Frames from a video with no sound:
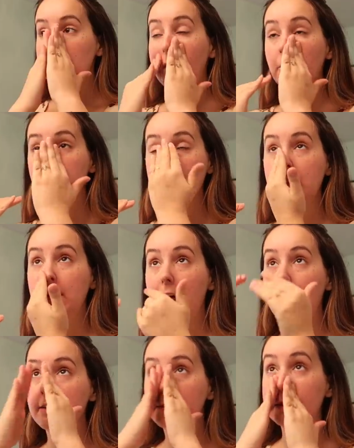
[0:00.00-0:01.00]
So I will just
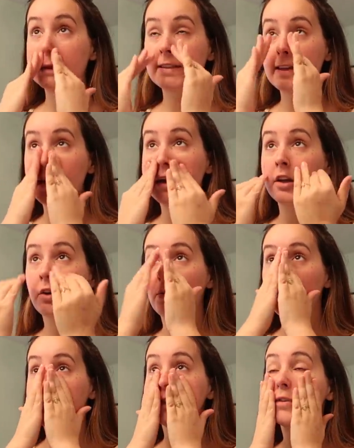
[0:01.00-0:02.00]
cleanse my skin
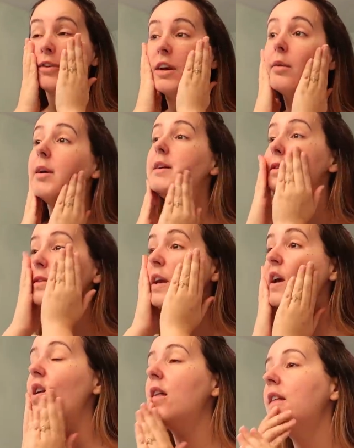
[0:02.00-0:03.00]
or exfoliate my
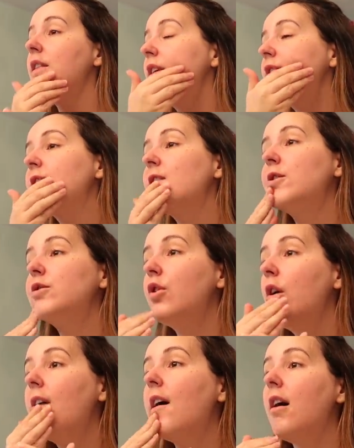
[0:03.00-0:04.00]
skin, and then this goes
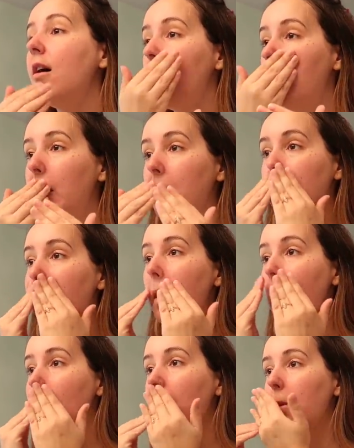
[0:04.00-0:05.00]
on
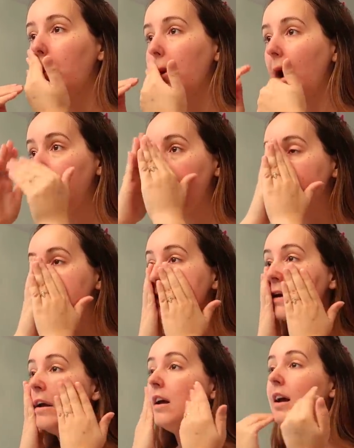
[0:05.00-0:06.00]
right
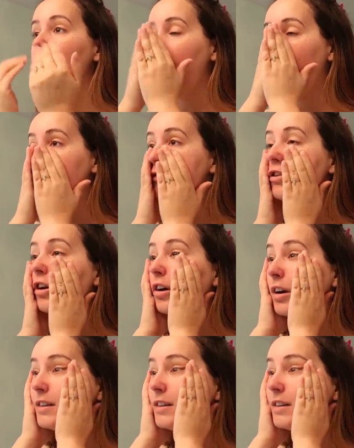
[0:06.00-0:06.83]
after.